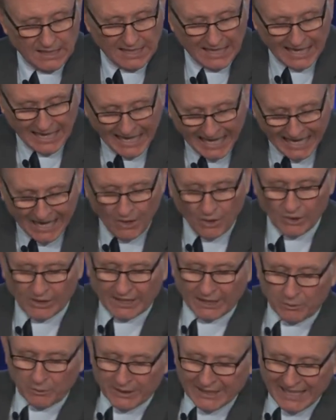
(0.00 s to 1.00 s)
how
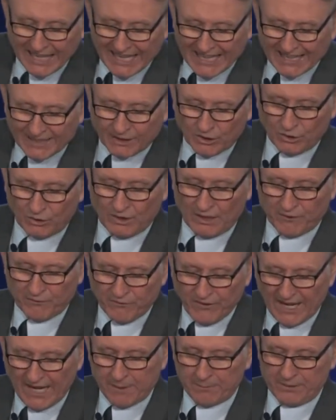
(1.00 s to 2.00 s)
can we argue that
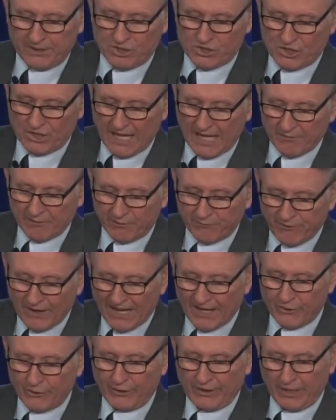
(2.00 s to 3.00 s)
families should have a
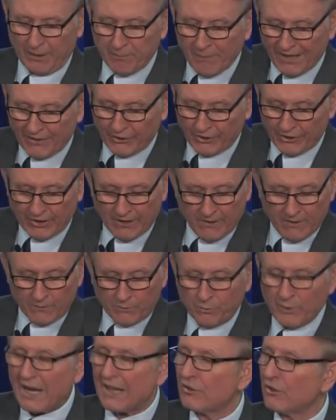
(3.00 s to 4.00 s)
father and a mother
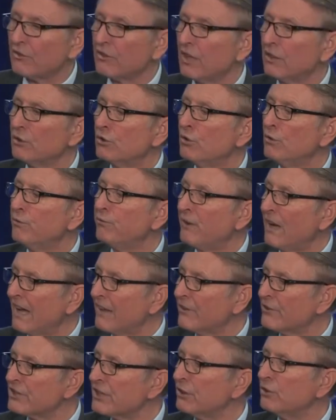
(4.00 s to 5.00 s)
rather than two
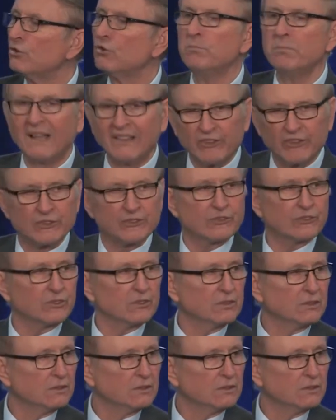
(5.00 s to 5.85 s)
fathers and two mothers?